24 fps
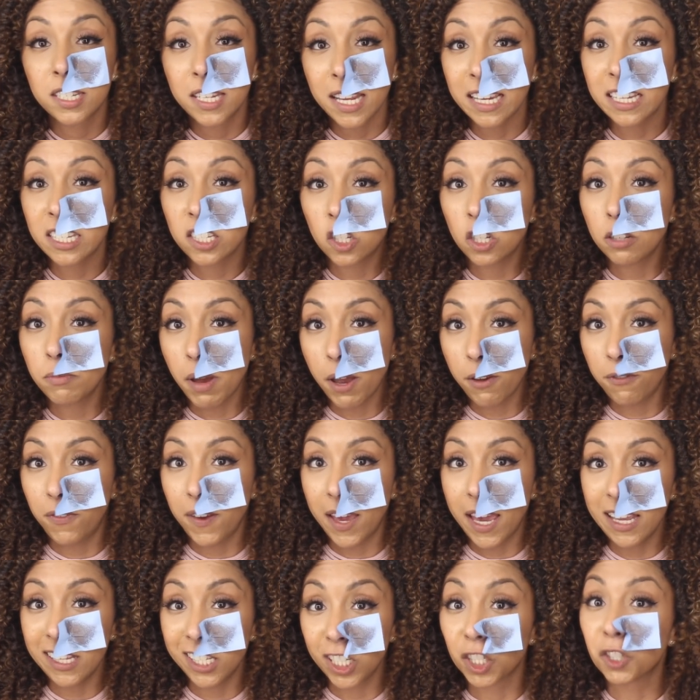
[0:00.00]
and the fact that
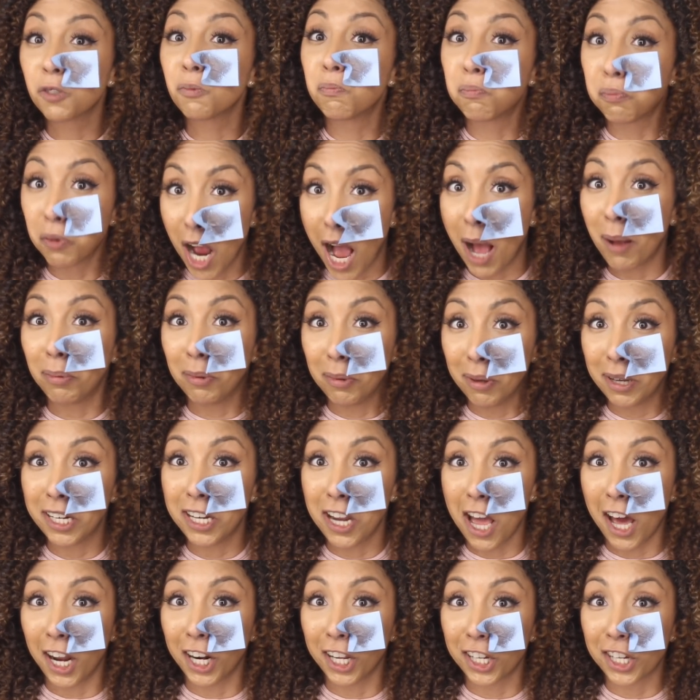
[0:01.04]
it's sticking on my
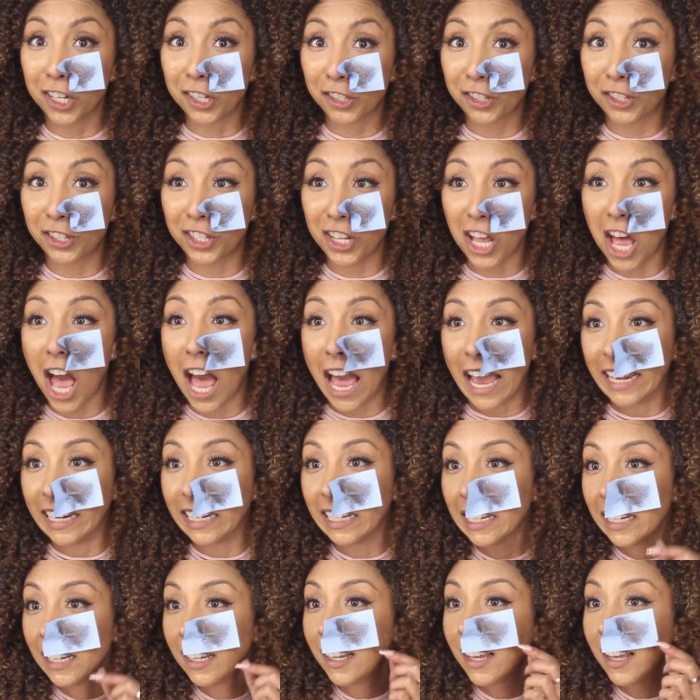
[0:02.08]
face is
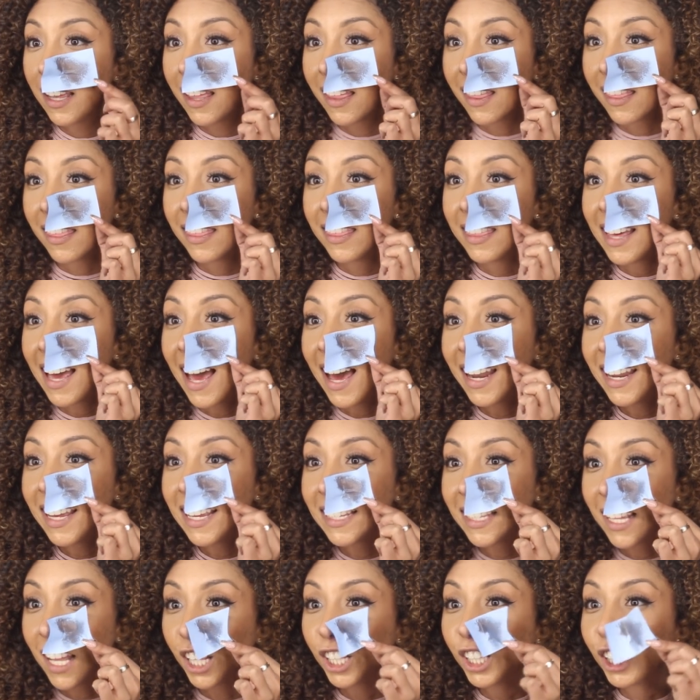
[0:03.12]
not a good
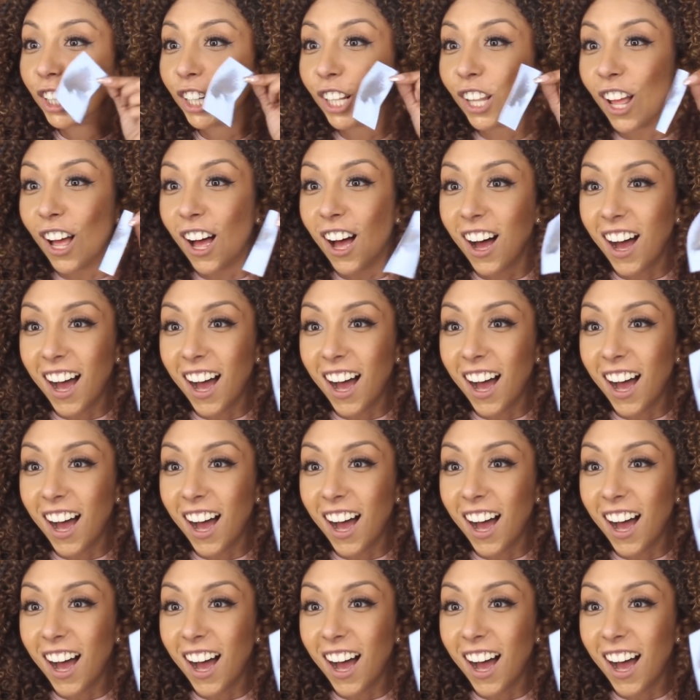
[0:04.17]
sign.